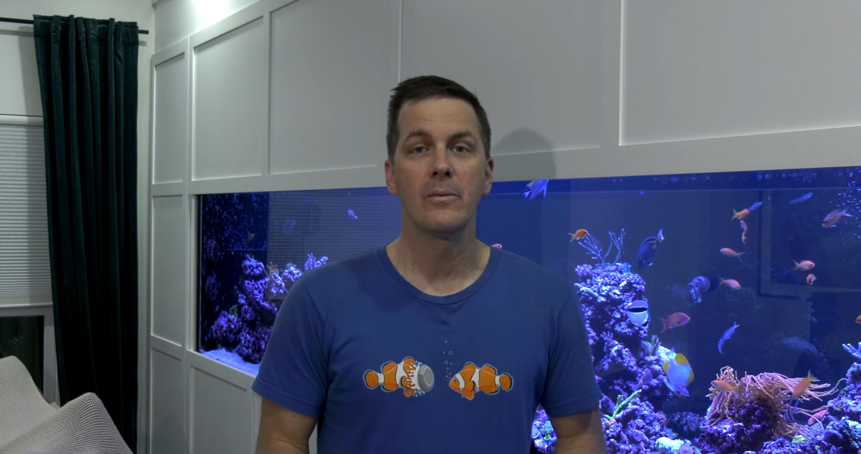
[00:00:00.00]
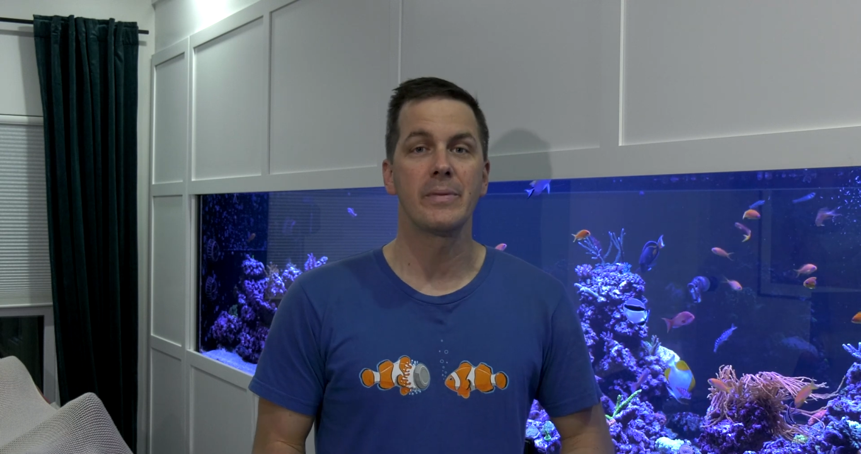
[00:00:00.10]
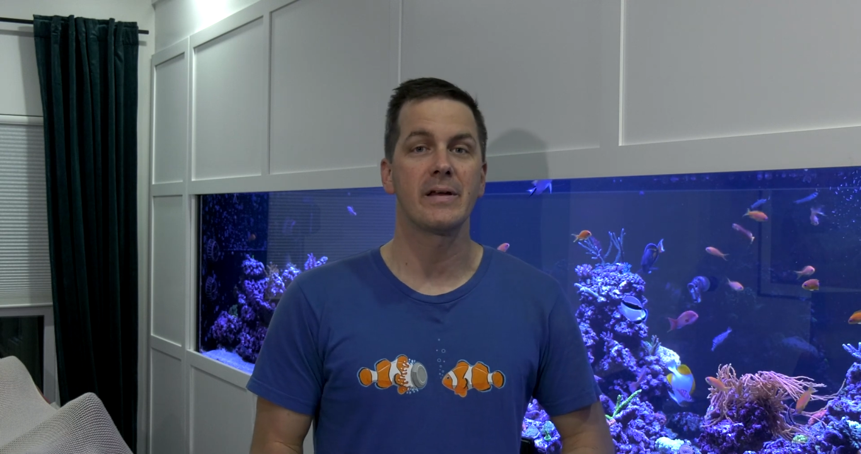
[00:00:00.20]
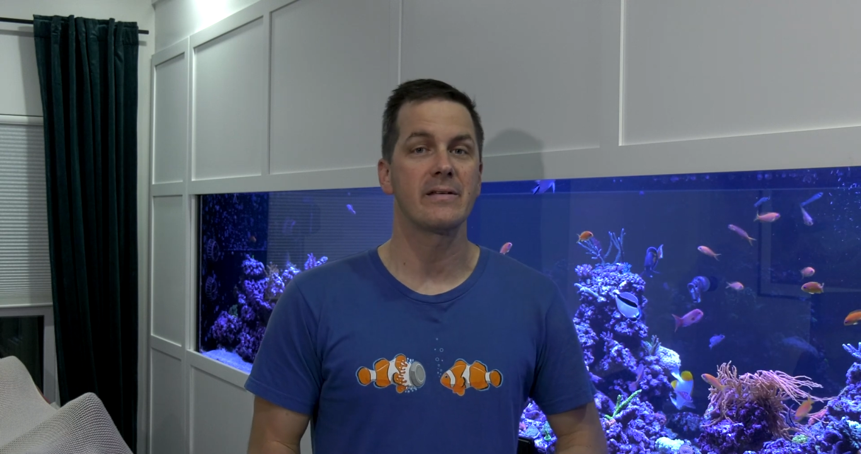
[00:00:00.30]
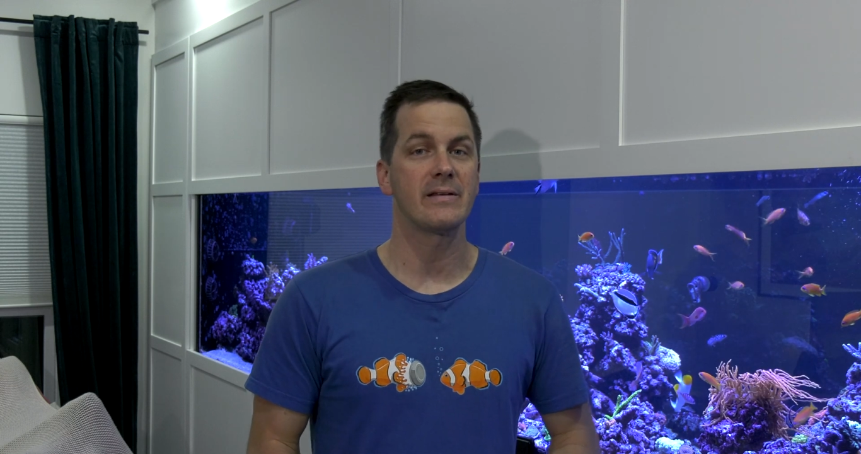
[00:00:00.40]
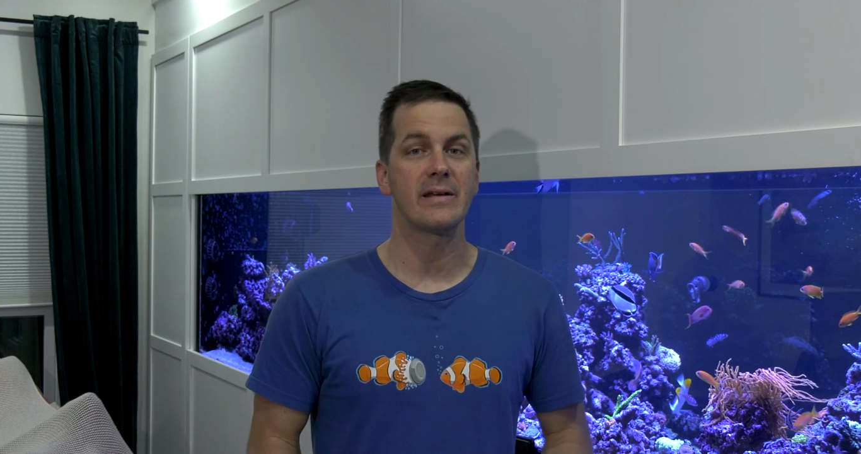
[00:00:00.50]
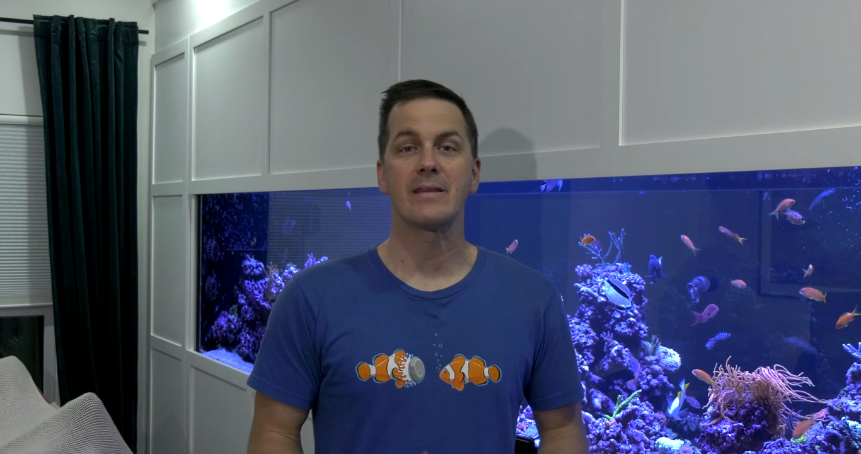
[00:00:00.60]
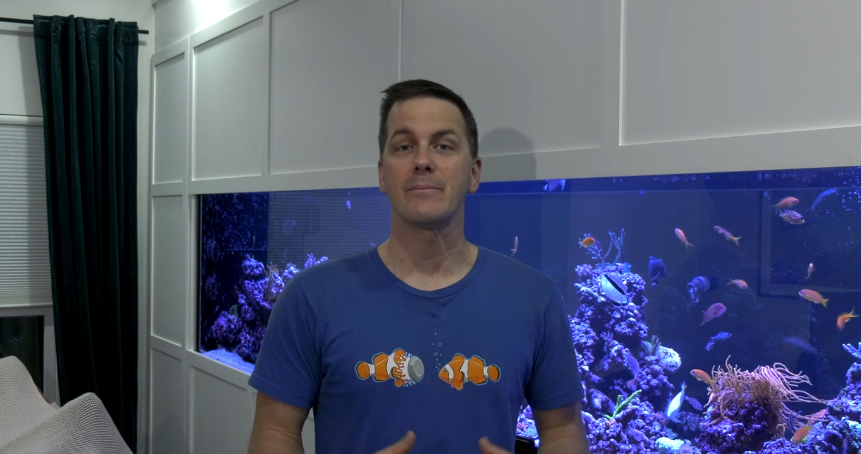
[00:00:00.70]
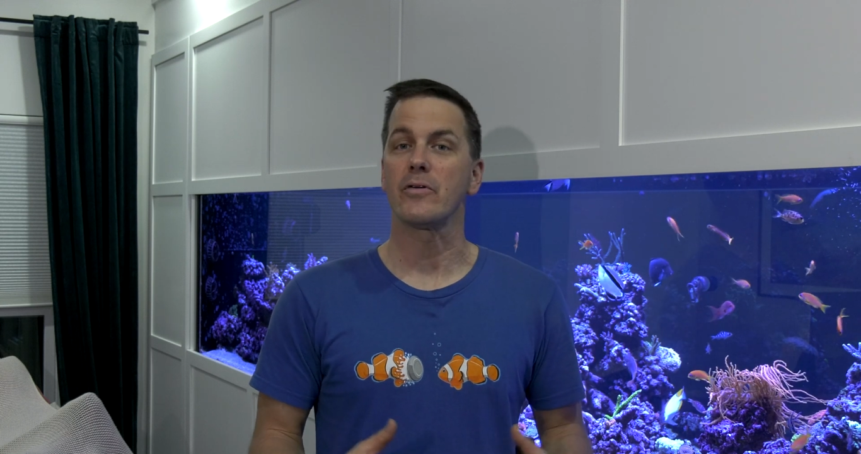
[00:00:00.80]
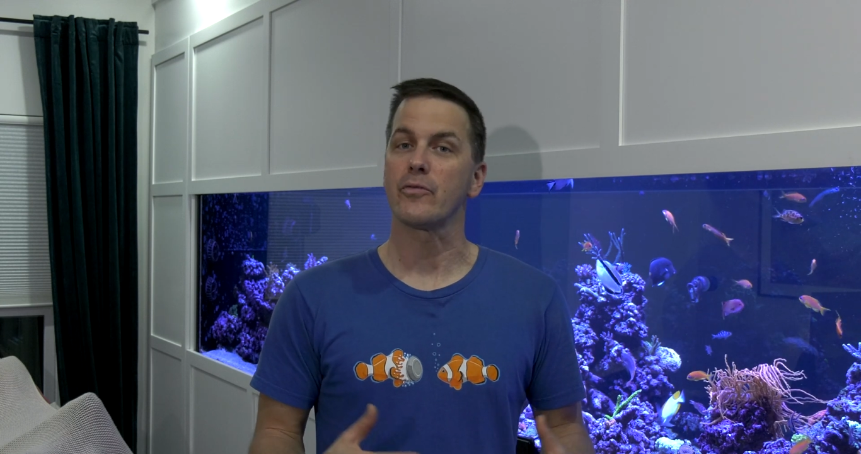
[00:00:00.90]
because you get
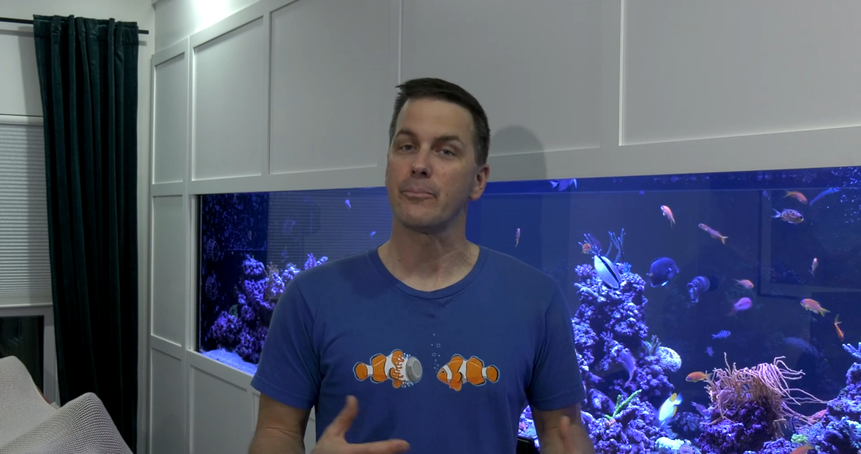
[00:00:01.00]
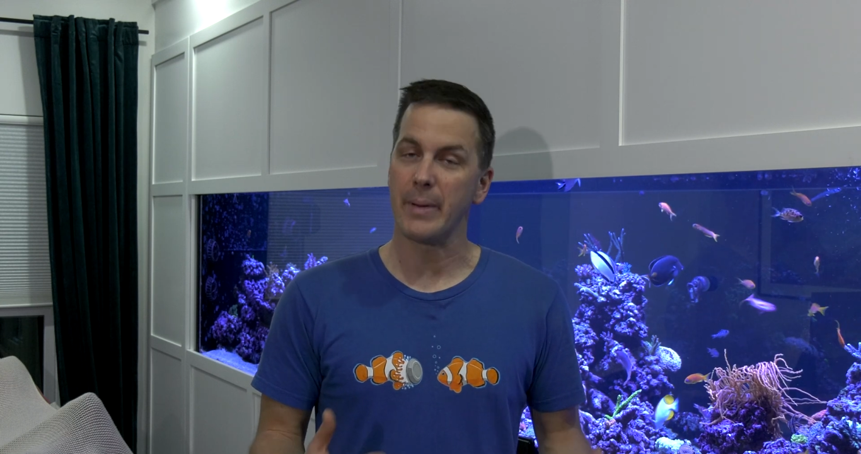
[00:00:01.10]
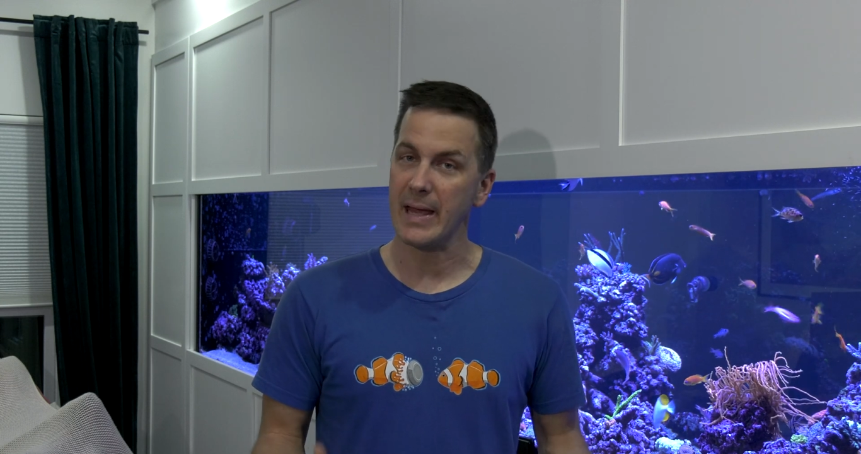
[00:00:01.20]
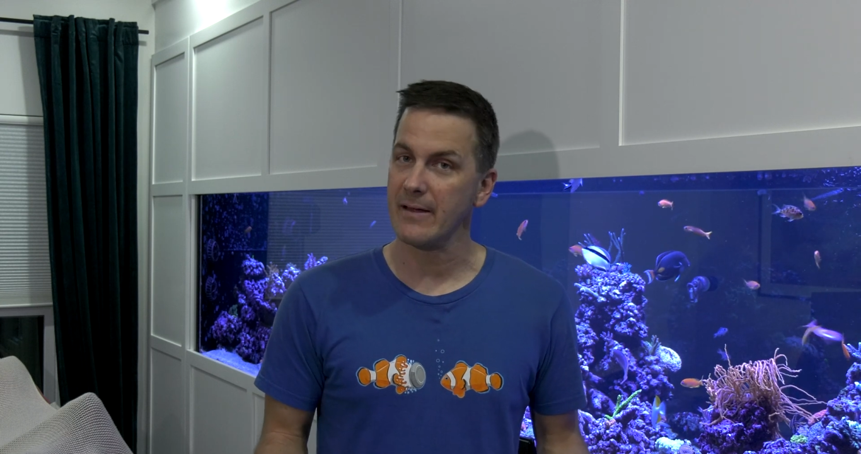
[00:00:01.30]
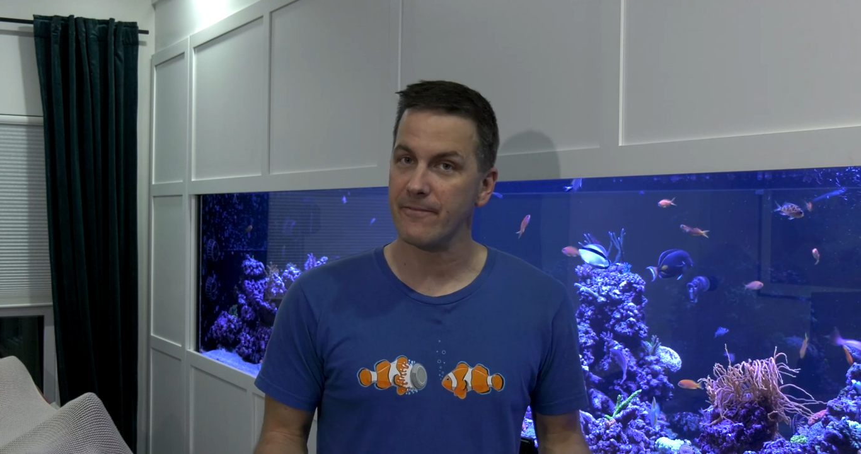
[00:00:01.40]
the most bang